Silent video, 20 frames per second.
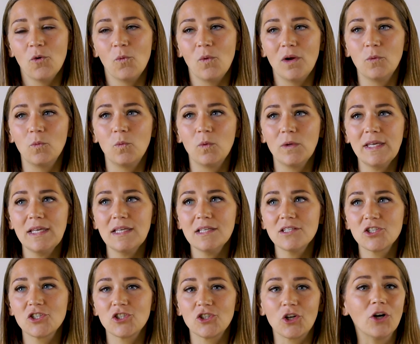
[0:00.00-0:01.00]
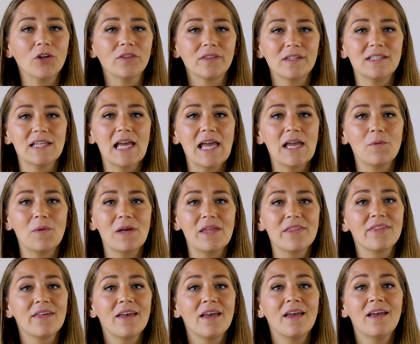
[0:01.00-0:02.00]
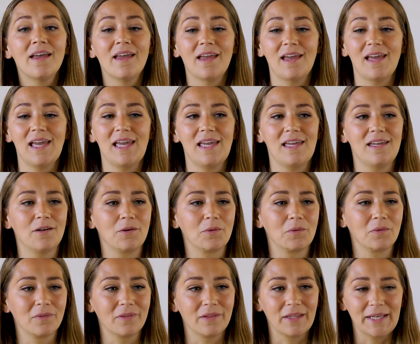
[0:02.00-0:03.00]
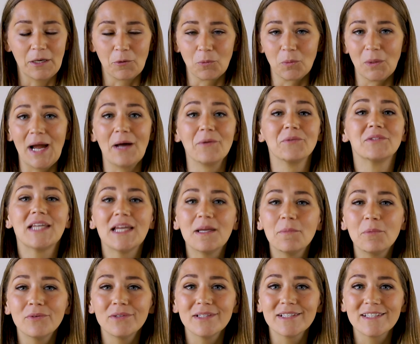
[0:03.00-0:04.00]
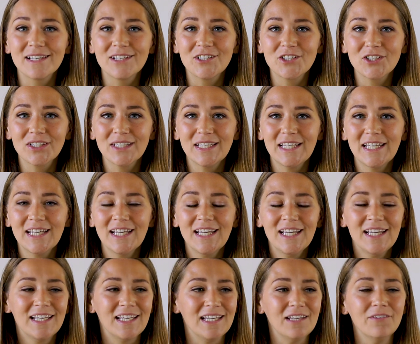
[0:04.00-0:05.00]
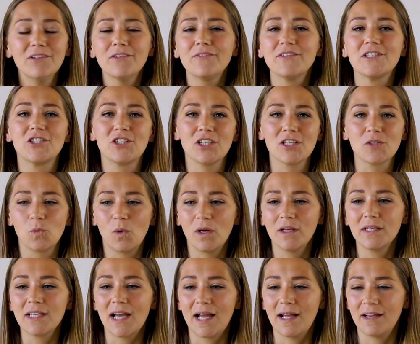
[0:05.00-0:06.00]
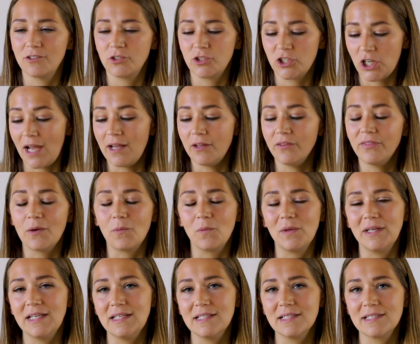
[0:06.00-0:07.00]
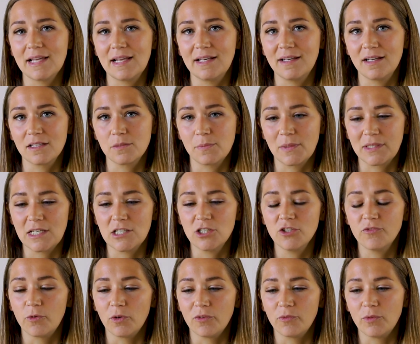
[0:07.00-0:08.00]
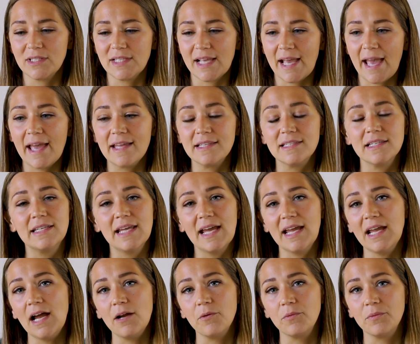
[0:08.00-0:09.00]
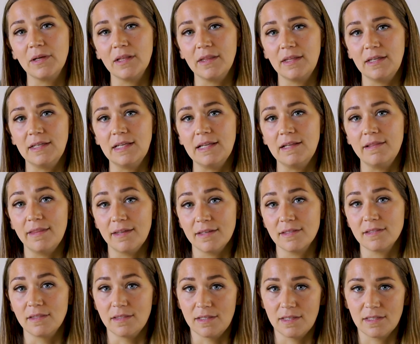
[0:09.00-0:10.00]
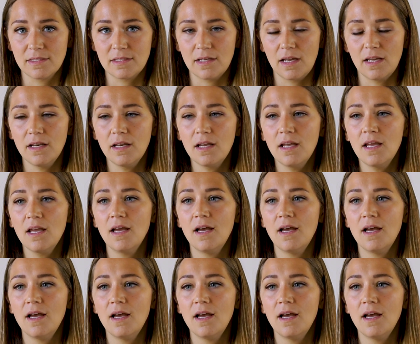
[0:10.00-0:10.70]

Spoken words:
When we start the day with a round table, essentially, even if it's just one child that we need to set an expectation for, if we say, hey, today I really need this and this done,